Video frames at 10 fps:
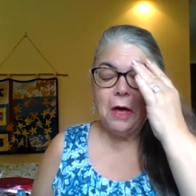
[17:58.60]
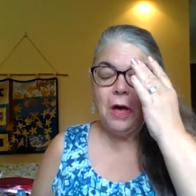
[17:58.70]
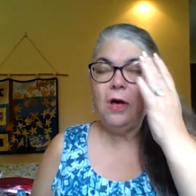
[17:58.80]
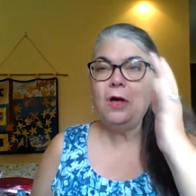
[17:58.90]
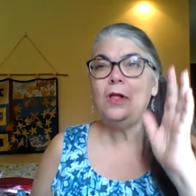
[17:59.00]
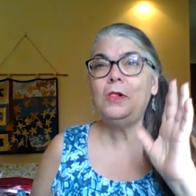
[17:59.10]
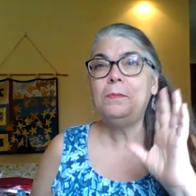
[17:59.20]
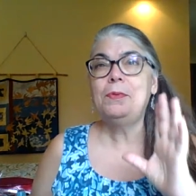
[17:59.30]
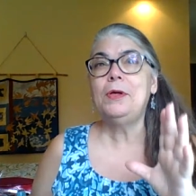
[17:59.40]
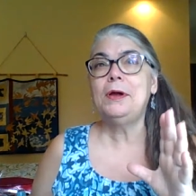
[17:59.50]
and the
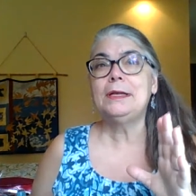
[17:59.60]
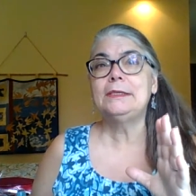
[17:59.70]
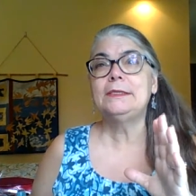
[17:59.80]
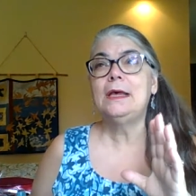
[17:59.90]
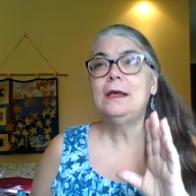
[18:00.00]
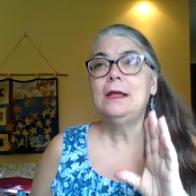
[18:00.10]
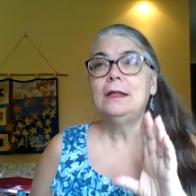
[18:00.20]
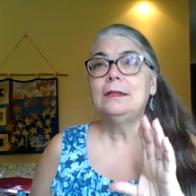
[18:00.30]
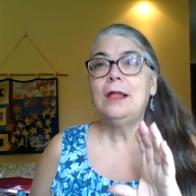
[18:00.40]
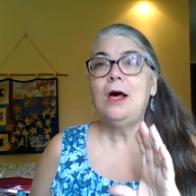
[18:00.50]
whole book is
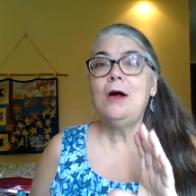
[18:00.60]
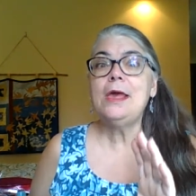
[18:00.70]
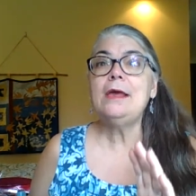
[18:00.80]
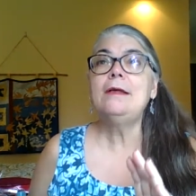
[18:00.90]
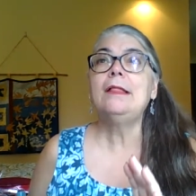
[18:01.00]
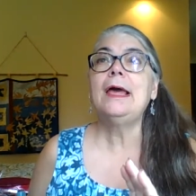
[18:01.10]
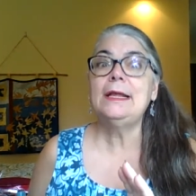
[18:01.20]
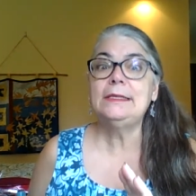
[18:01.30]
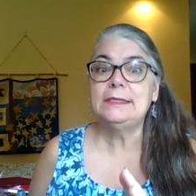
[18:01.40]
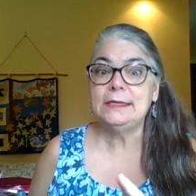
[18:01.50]
longing
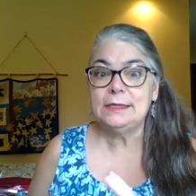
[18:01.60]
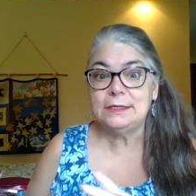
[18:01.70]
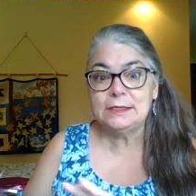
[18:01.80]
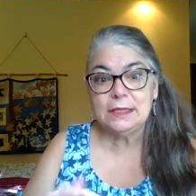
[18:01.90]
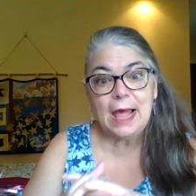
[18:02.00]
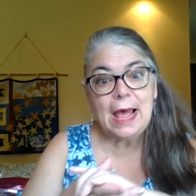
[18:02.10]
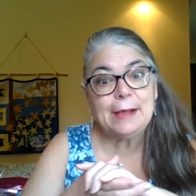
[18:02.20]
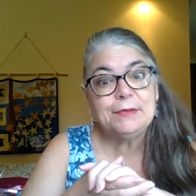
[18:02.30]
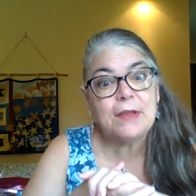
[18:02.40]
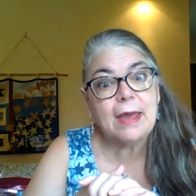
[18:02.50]
glances,
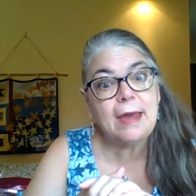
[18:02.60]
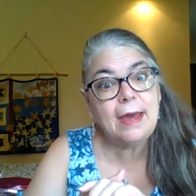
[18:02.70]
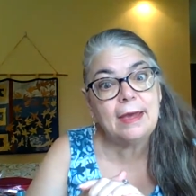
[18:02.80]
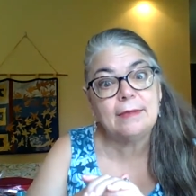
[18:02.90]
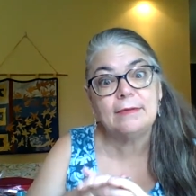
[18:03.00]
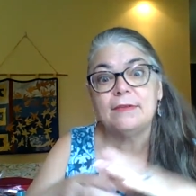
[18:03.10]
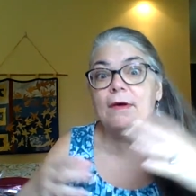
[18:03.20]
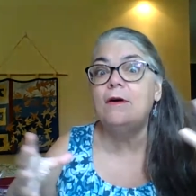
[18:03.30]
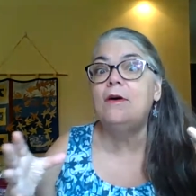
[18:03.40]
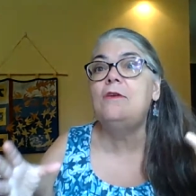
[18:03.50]
clasped
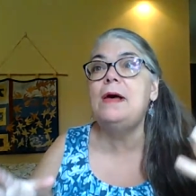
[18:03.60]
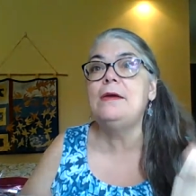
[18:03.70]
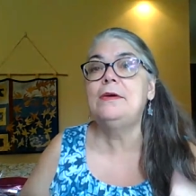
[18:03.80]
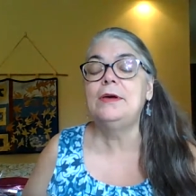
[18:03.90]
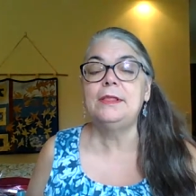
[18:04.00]
hands. Oh my